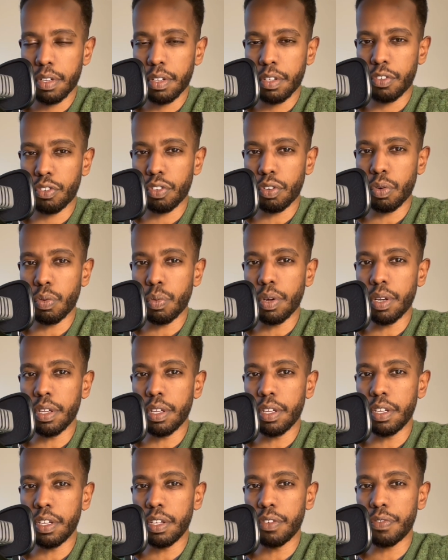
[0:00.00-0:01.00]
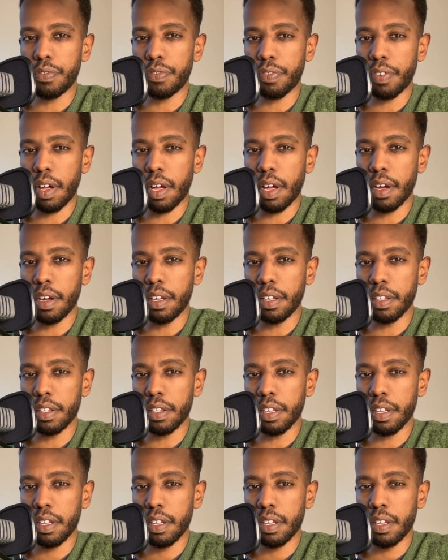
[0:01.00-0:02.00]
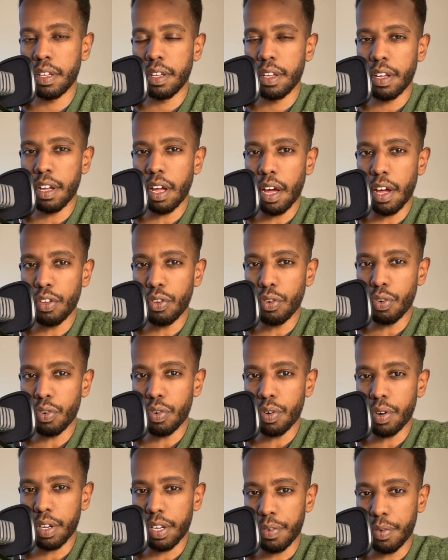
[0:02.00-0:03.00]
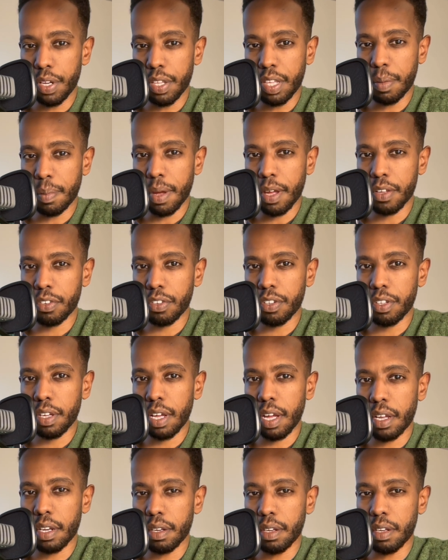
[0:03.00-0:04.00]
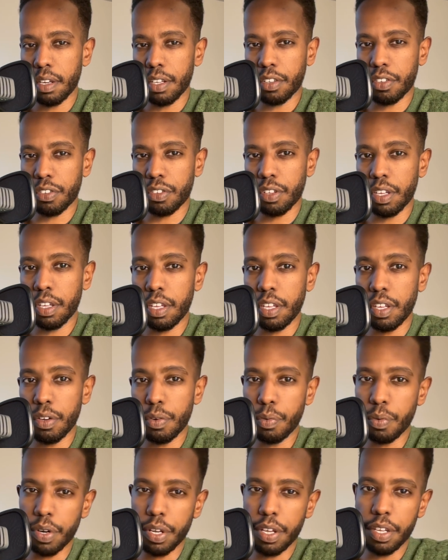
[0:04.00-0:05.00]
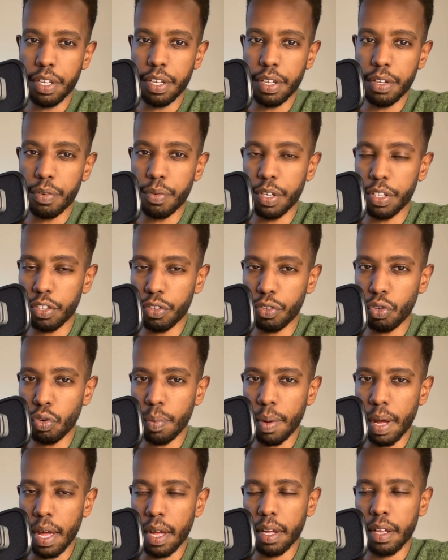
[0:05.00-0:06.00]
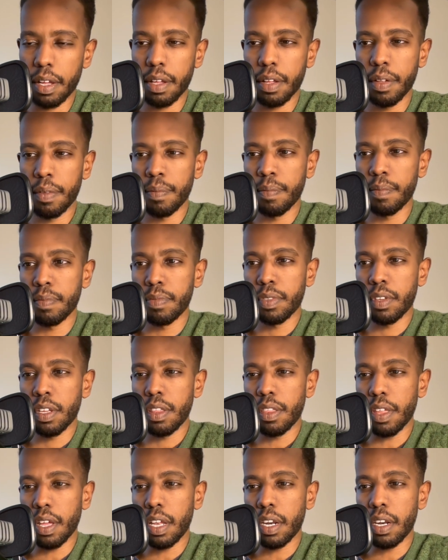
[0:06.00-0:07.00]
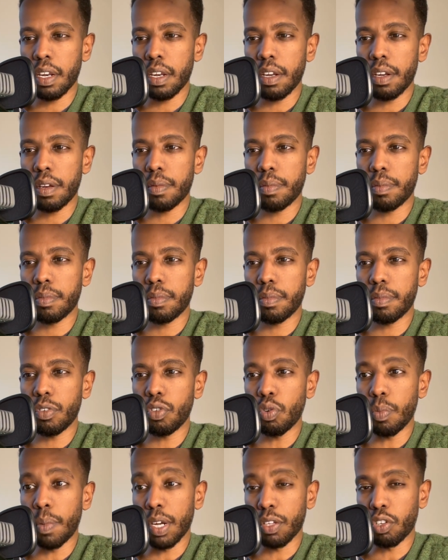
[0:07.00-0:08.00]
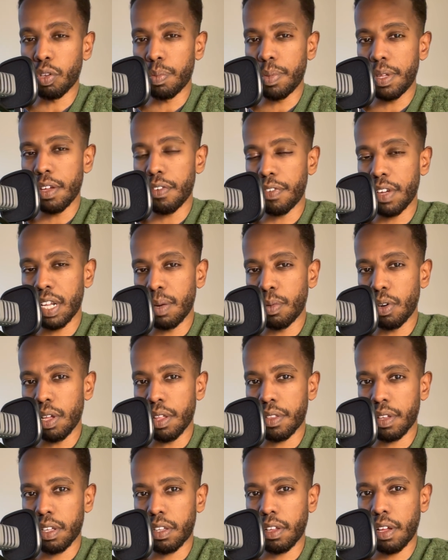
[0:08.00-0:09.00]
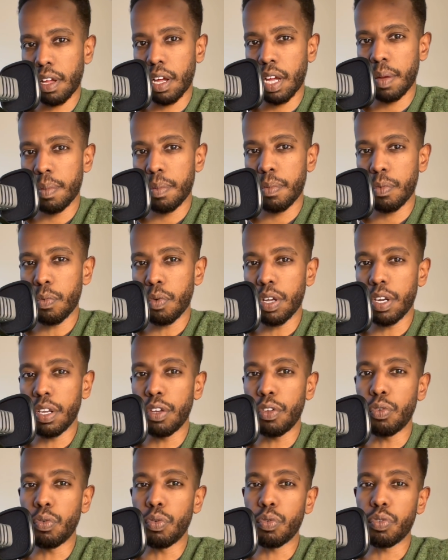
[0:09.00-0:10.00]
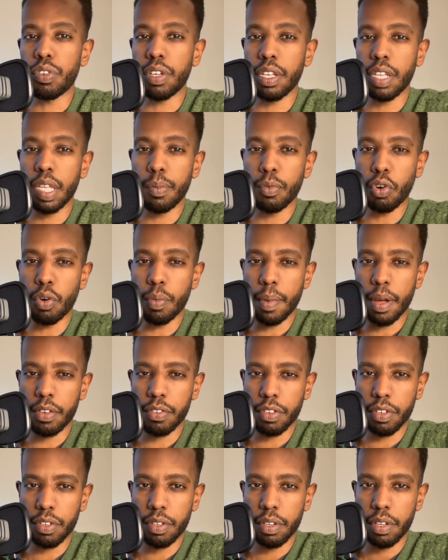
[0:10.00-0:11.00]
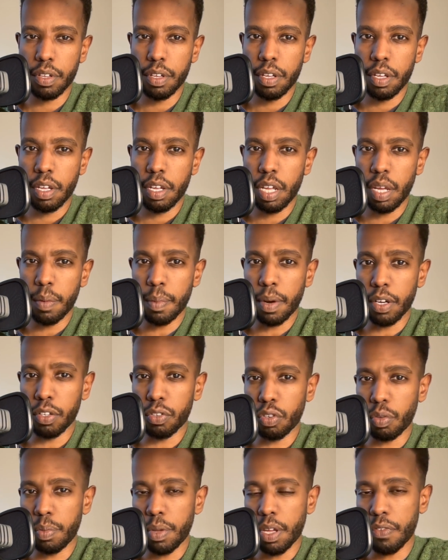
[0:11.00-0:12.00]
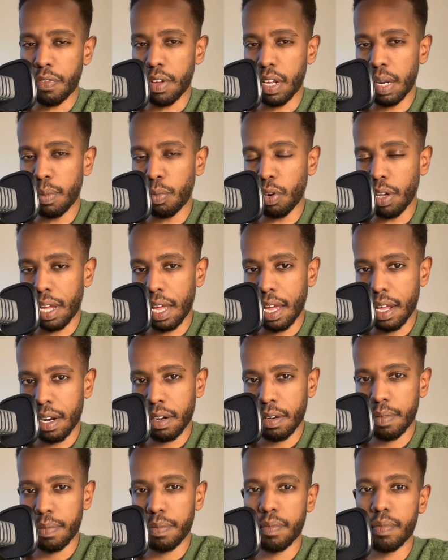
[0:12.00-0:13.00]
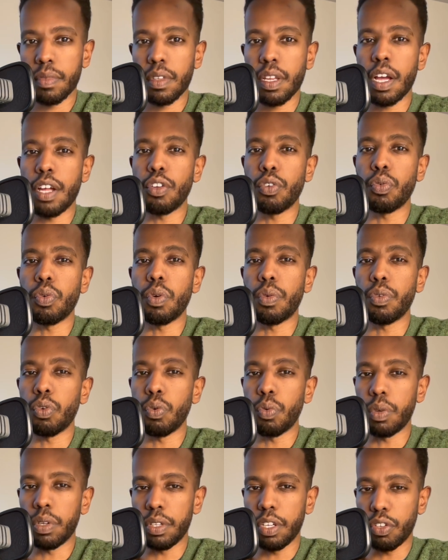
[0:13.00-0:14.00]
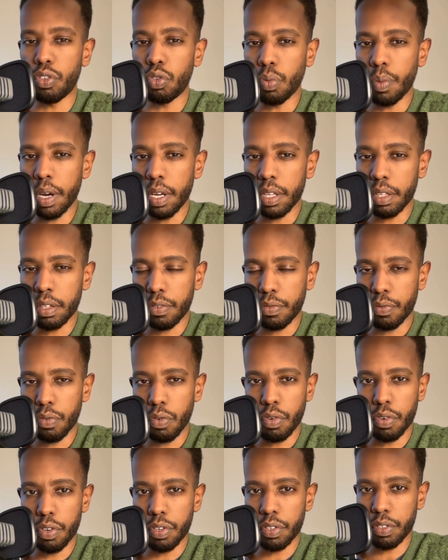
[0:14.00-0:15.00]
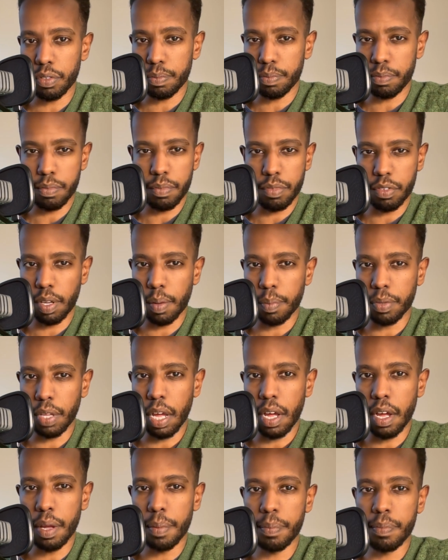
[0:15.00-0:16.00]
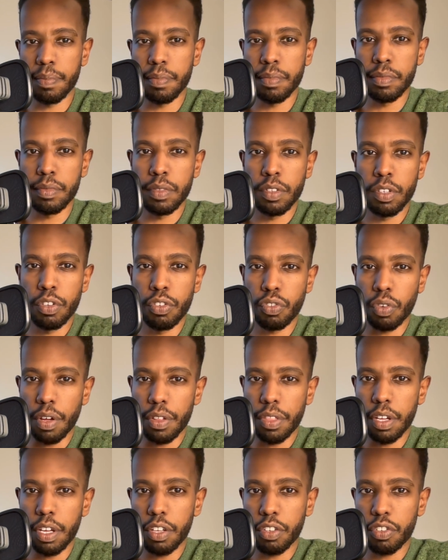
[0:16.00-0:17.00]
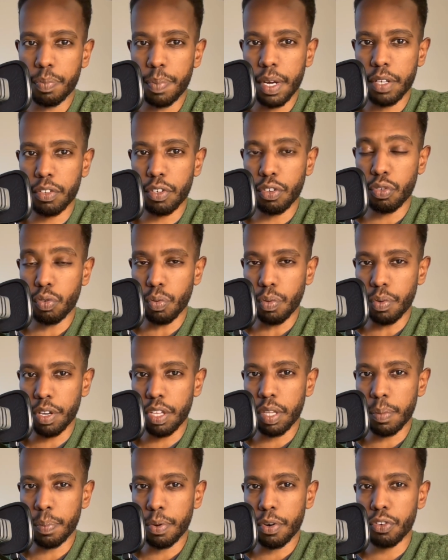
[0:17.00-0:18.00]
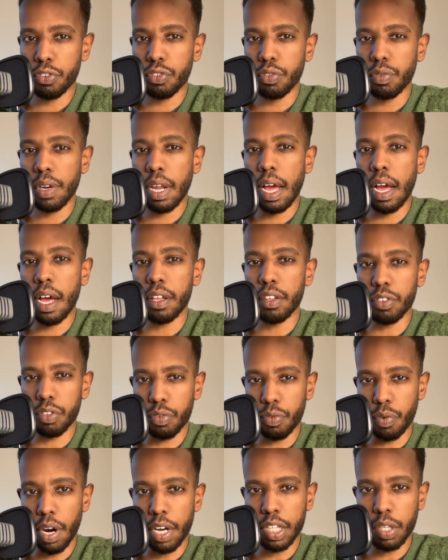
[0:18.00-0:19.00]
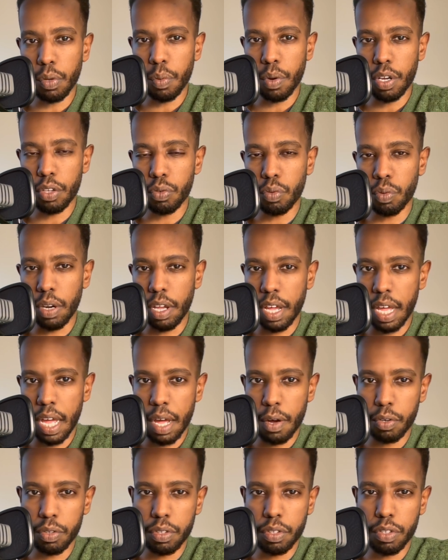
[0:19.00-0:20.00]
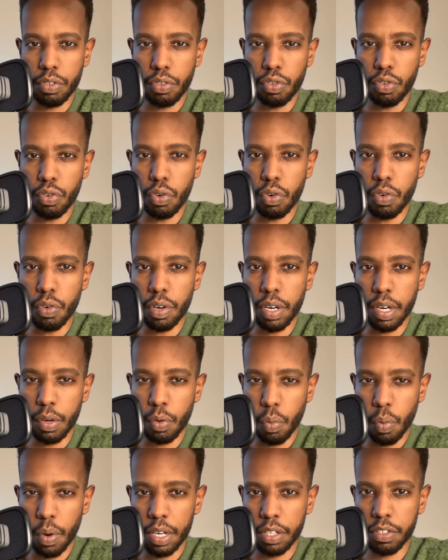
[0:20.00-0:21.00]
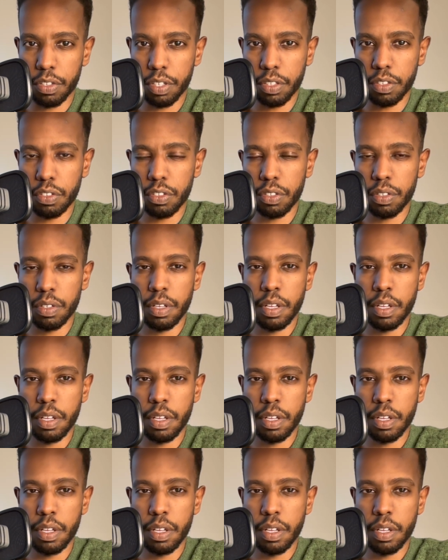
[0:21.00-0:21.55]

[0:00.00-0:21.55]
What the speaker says: So when he find your greeting message and let us say he greeted you back, then you might not be available at that time. When you send him your message, he might not be available again, and you will need to wait for some time. So I think it's better to greet the person and right away to lay out your questions.